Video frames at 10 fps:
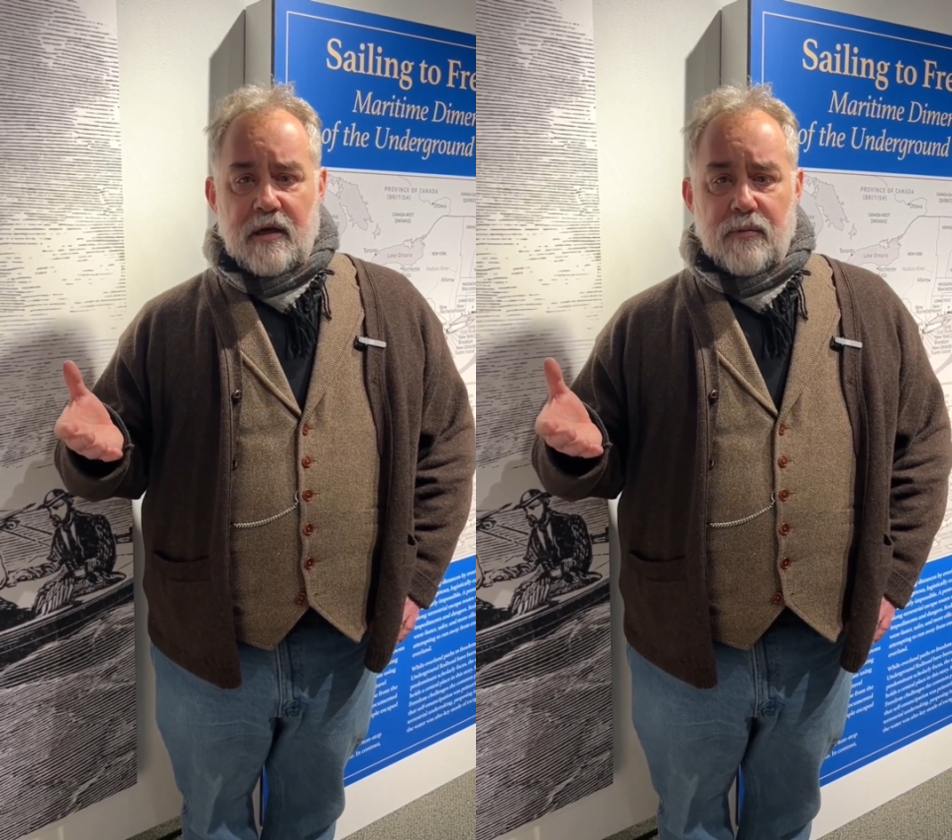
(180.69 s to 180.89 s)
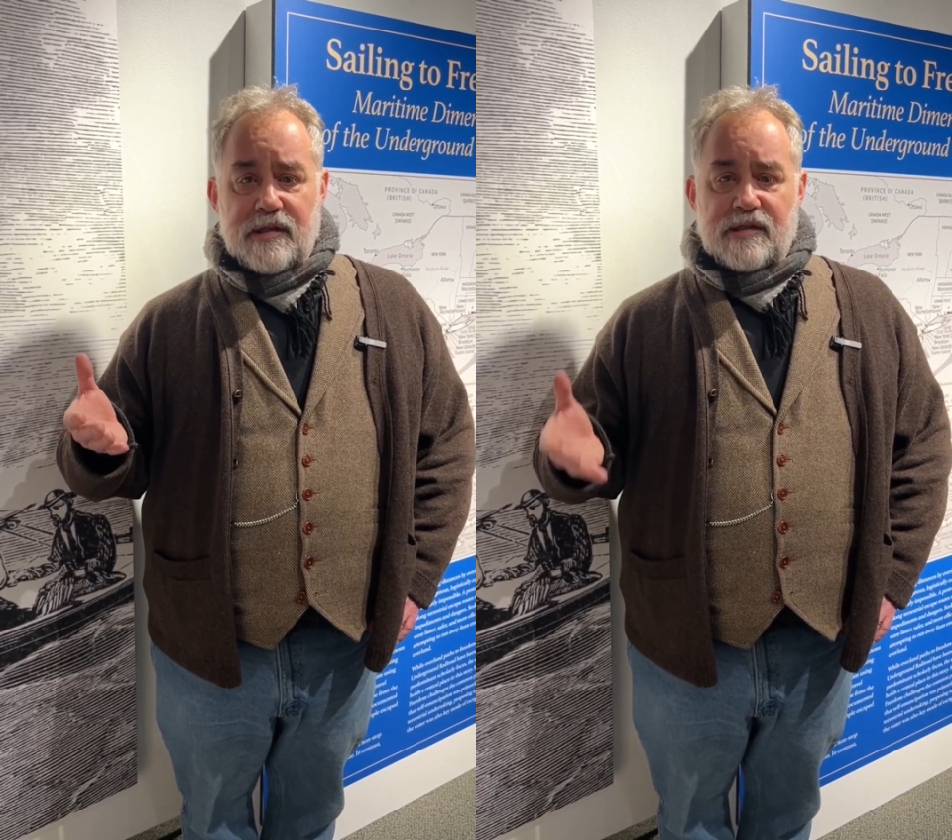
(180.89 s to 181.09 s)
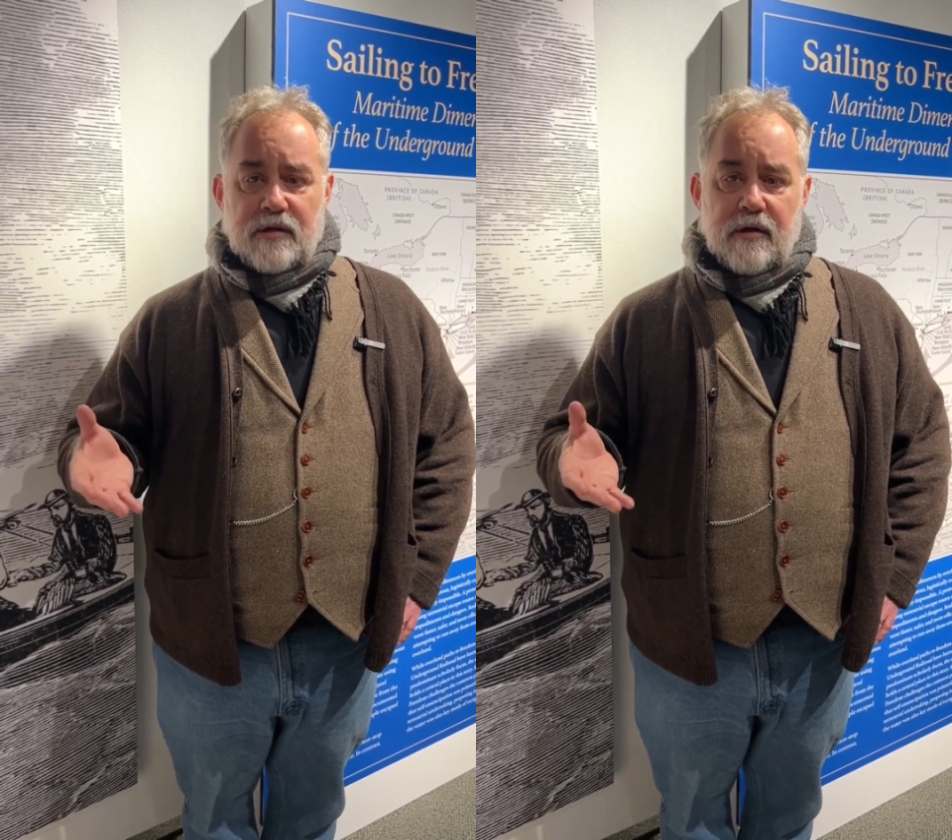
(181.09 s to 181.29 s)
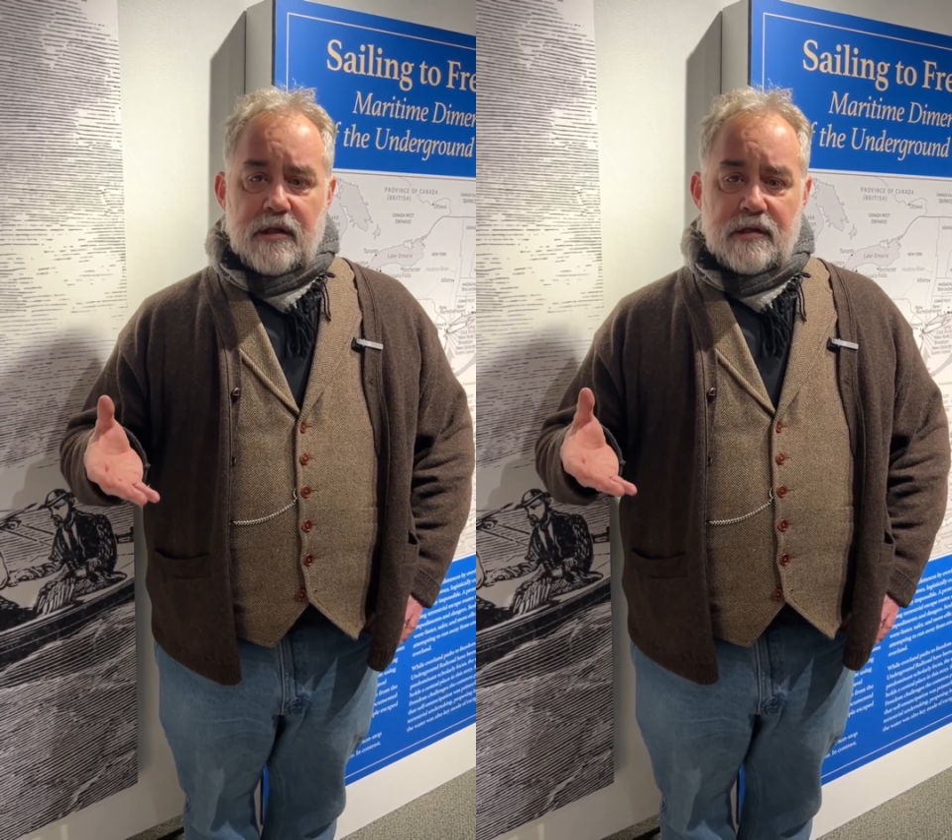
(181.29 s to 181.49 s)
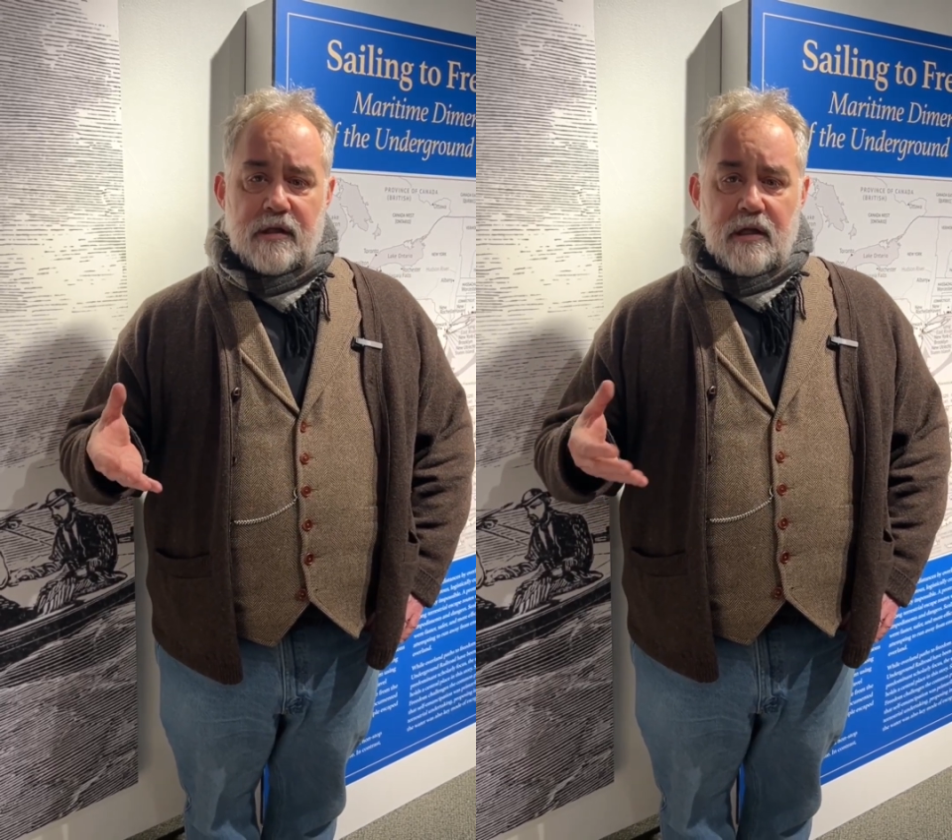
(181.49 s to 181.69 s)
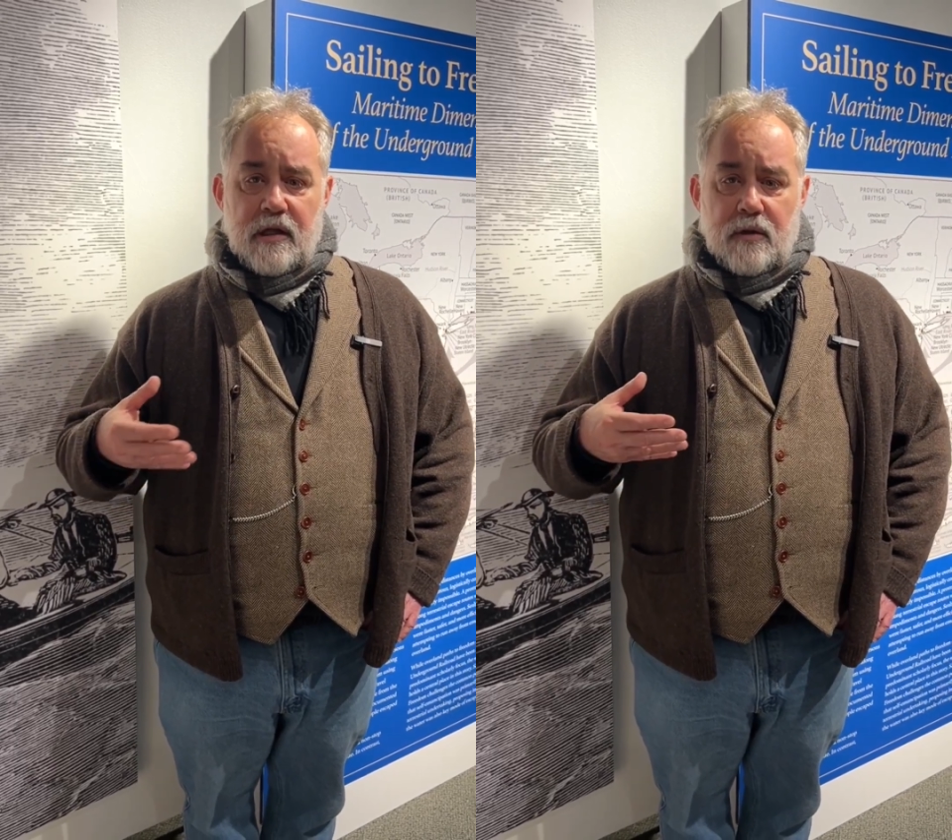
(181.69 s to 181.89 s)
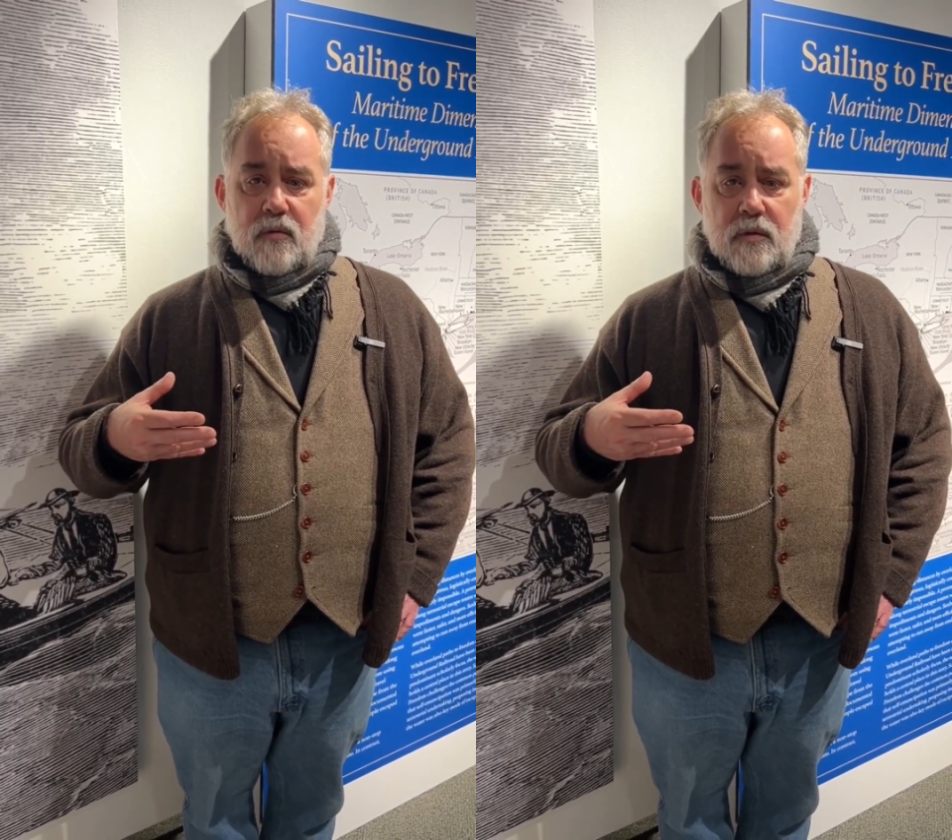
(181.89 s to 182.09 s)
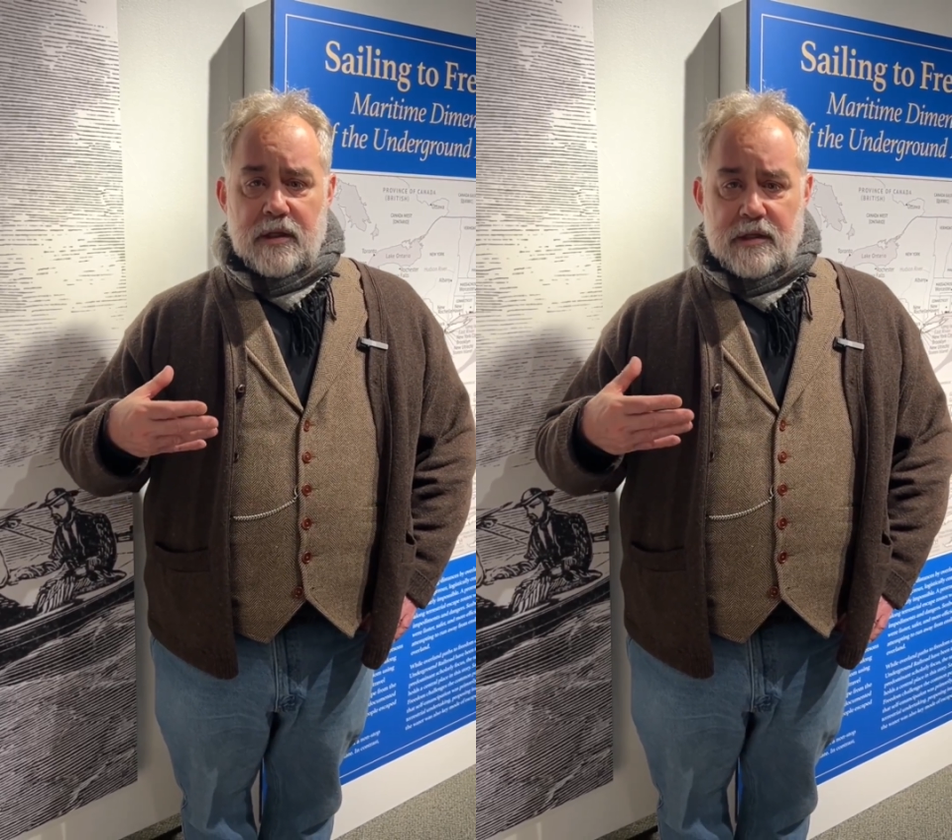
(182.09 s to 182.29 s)
We started
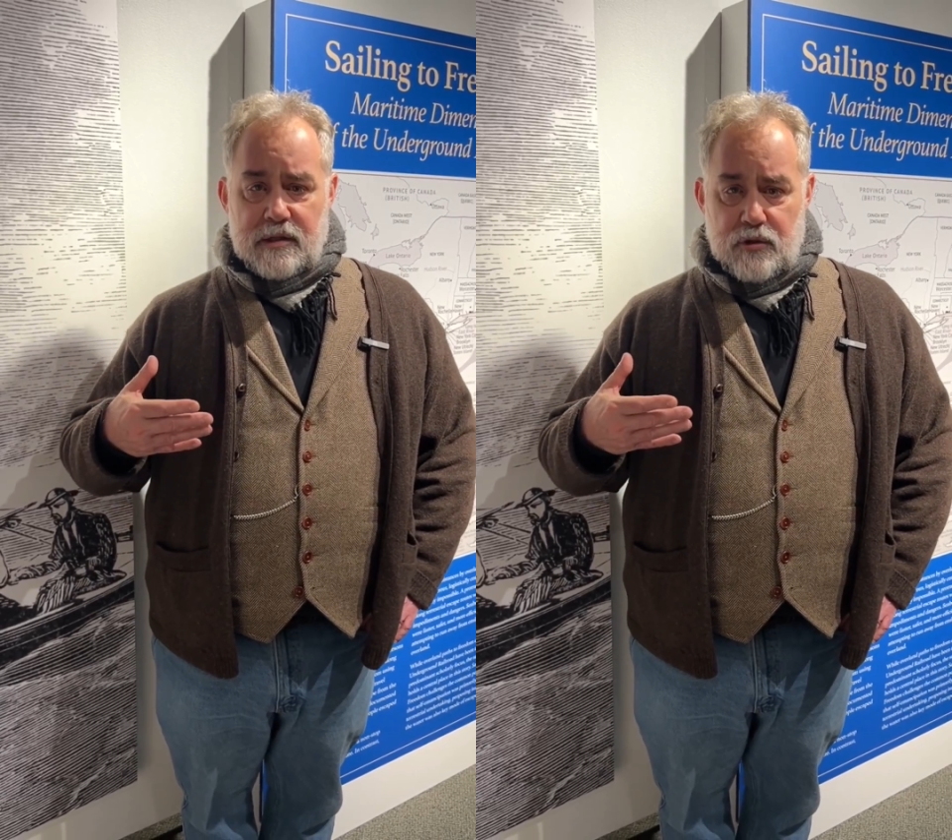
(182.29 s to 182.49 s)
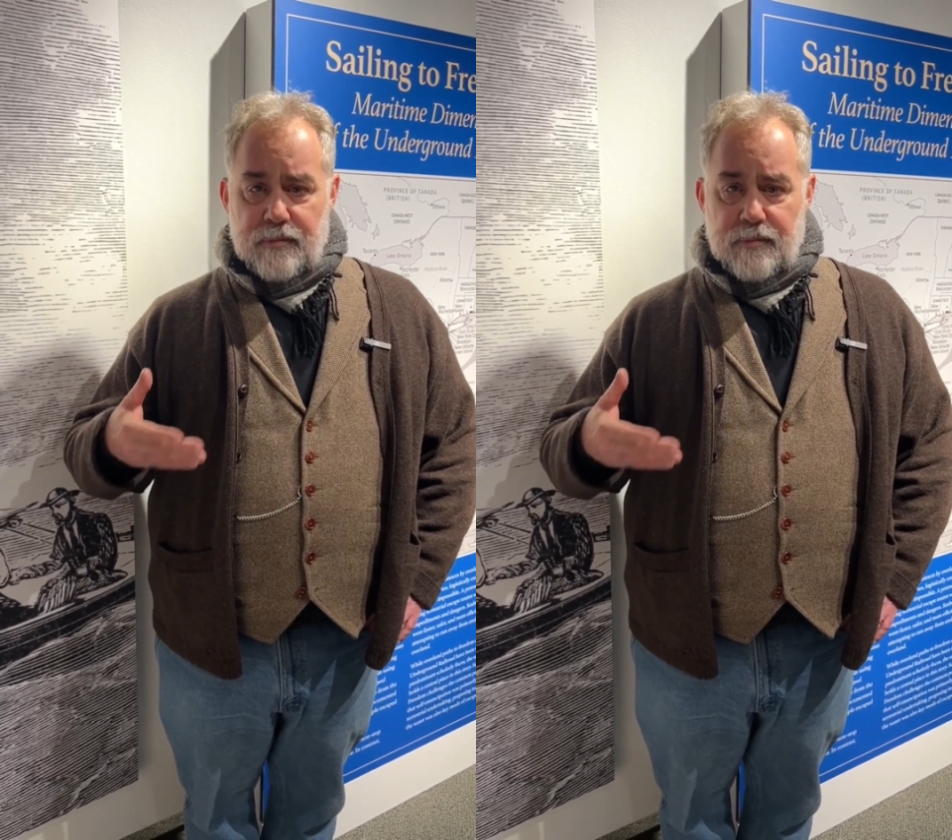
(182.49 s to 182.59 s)
in New